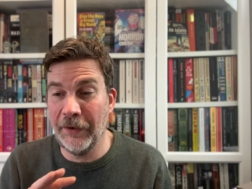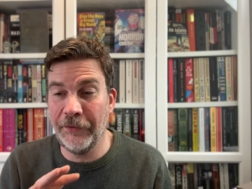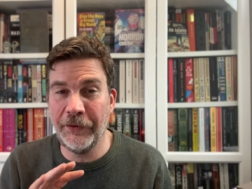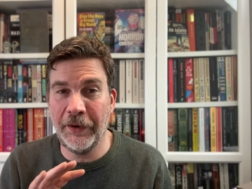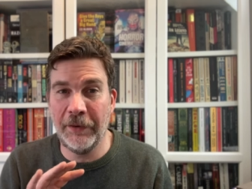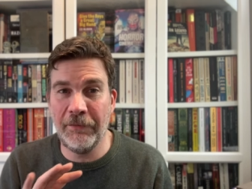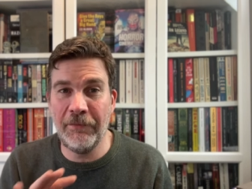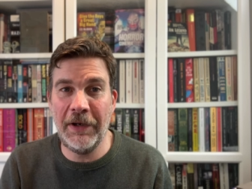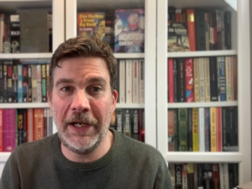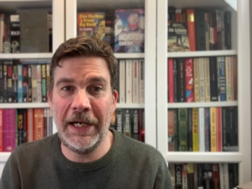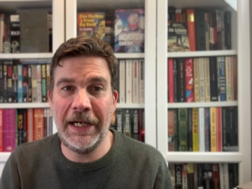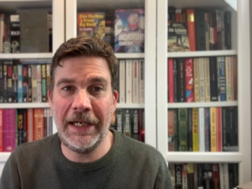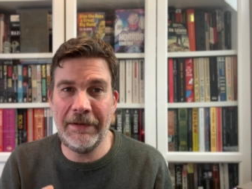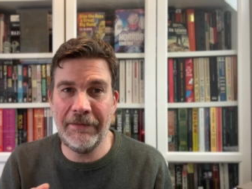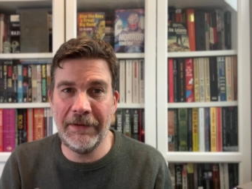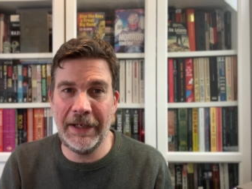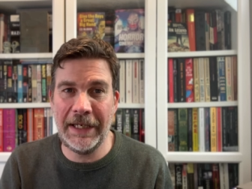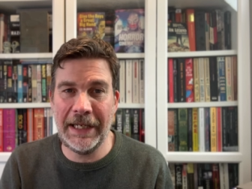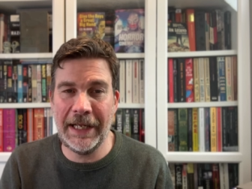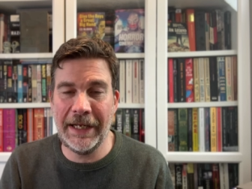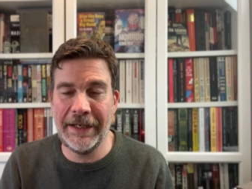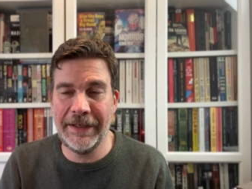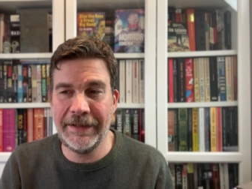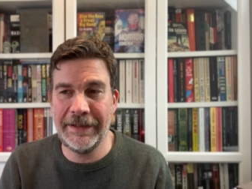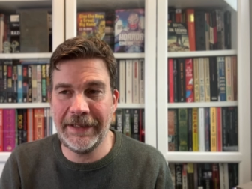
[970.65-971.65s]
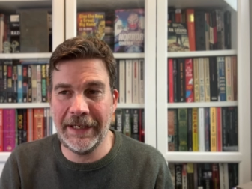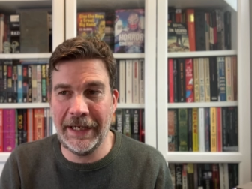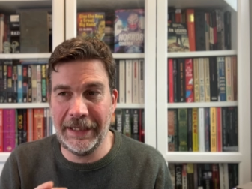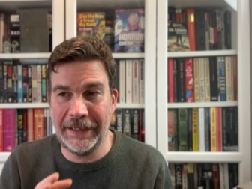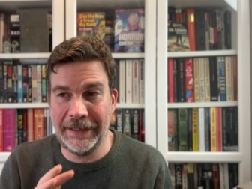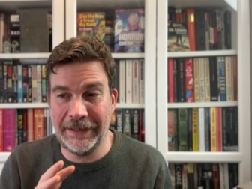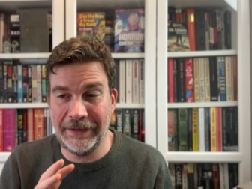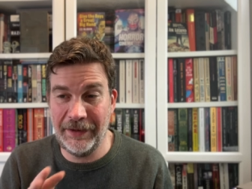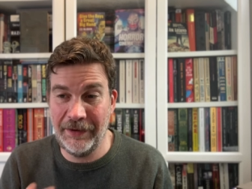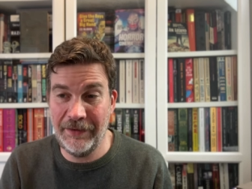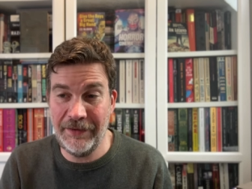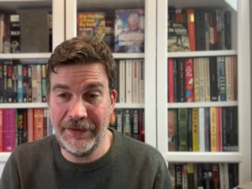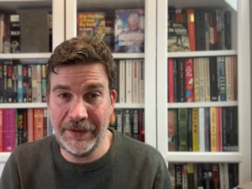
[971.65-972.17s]
So really, really
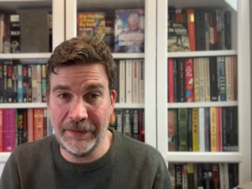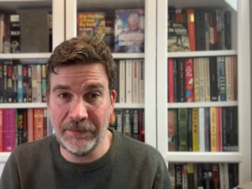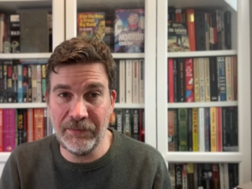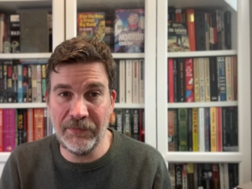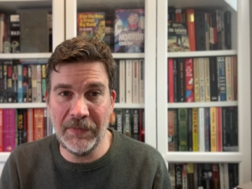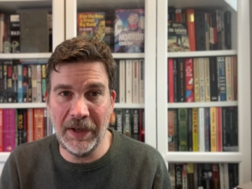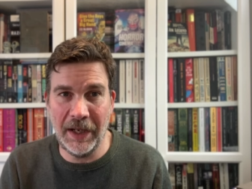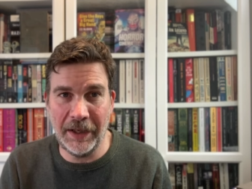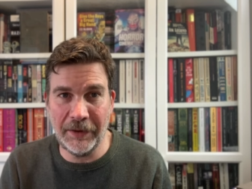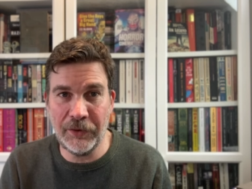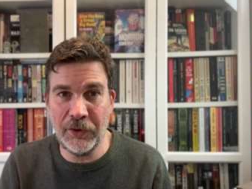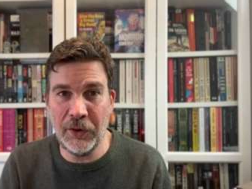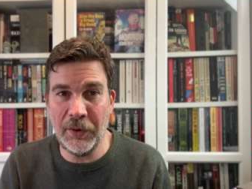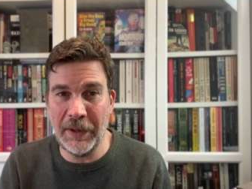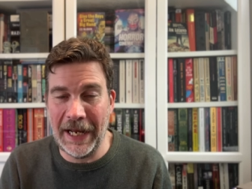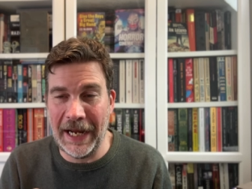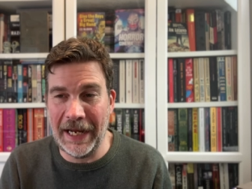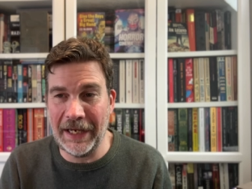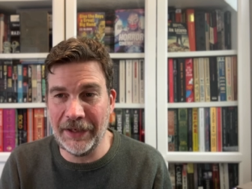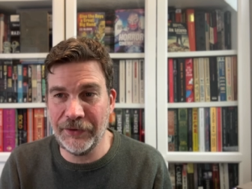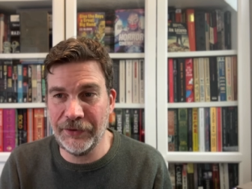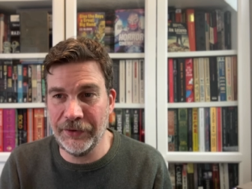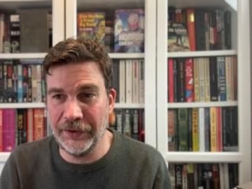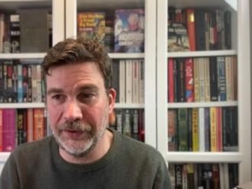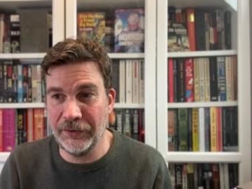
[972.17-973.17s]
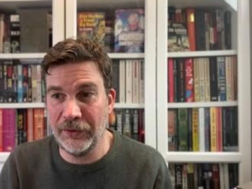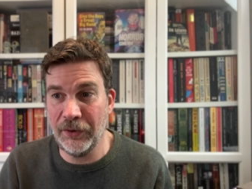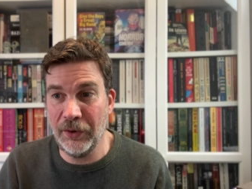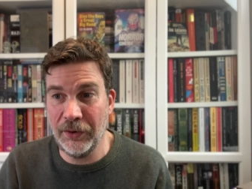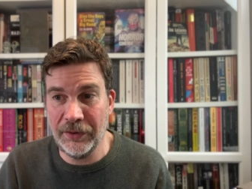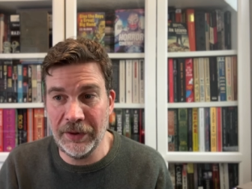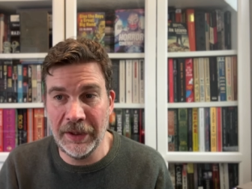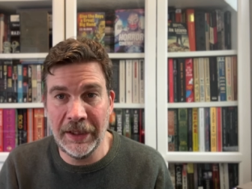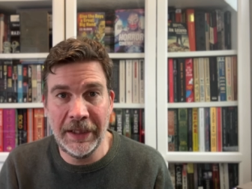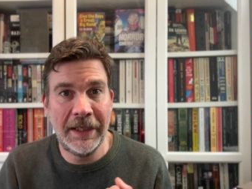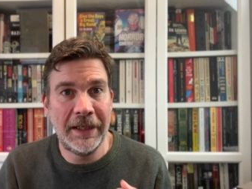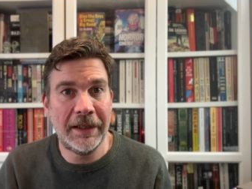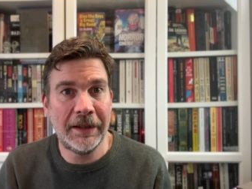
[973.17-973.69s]
entertaining. There is some like good action,
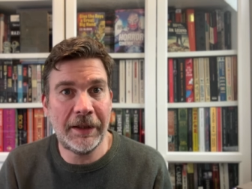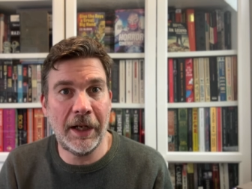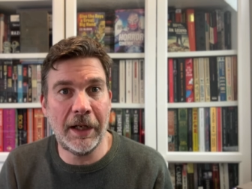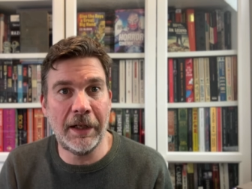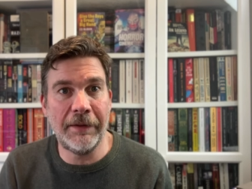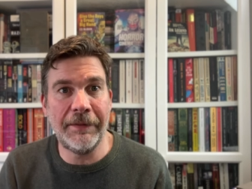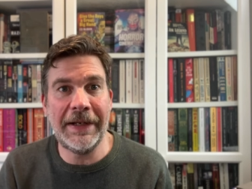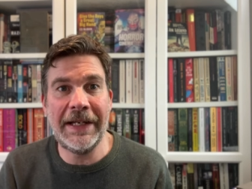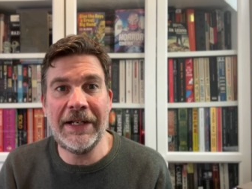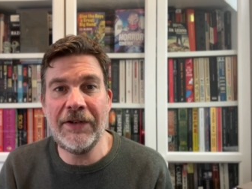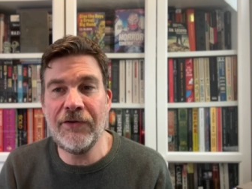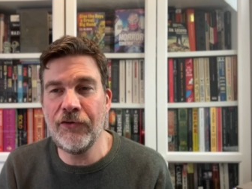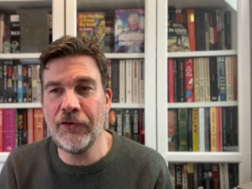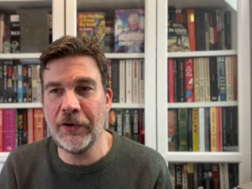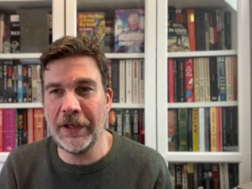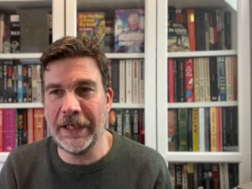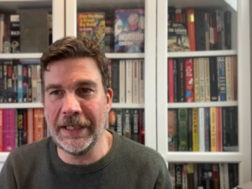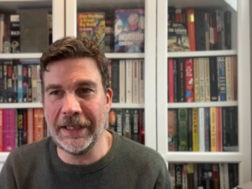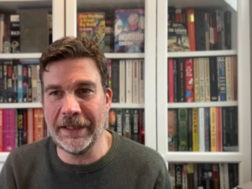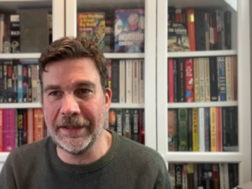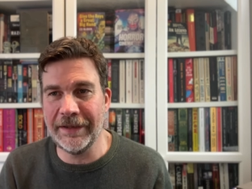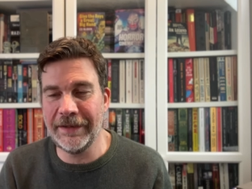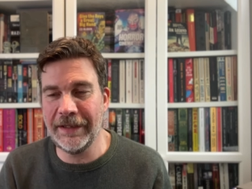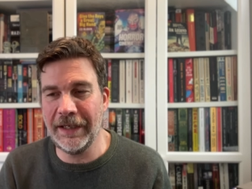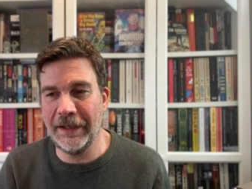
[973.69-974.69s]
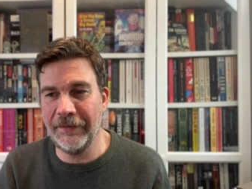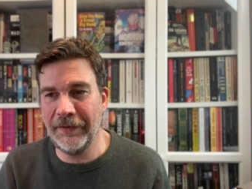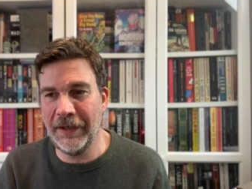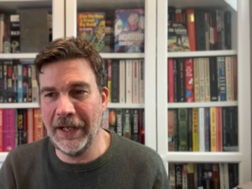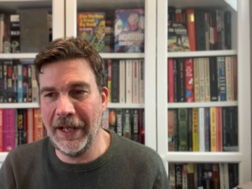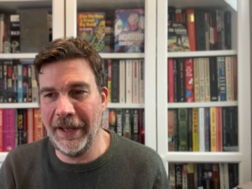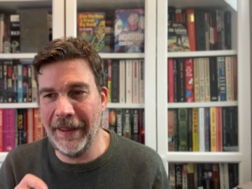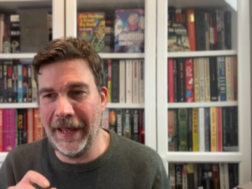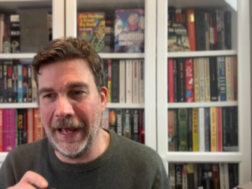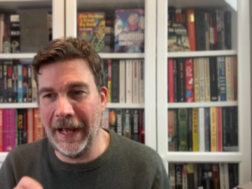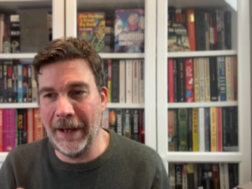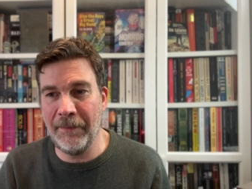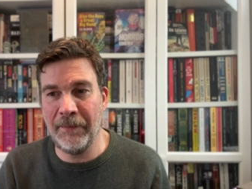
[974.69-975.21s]
good kind of intrigue and stuff
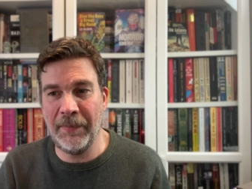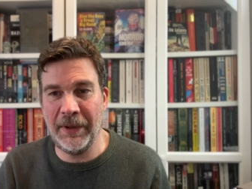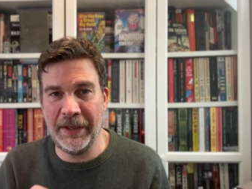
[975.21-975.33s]
like that.